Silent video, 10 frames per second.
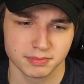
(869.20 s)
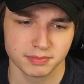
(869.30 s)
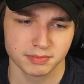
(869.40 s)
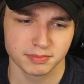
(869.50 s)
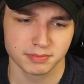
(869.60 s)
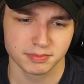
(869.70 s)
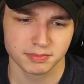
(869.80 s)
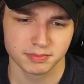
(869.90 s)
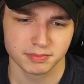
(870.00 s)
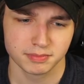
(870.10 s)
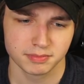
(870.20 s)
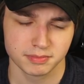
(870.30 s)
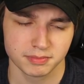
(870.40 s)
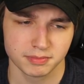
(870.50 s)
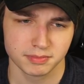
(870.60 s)

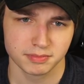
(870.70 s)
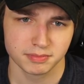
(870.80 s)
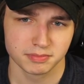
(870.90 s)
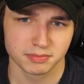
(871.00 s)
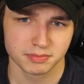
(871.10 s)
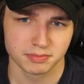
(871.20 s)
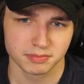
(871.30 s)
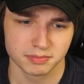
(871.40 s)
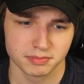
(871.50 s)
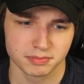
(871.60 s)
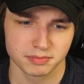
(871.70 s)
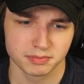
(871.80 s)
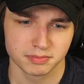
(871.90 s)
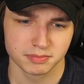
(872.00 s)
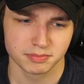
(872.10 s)

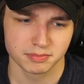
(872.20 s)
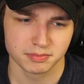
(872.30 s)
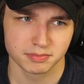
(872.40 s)
[no speech]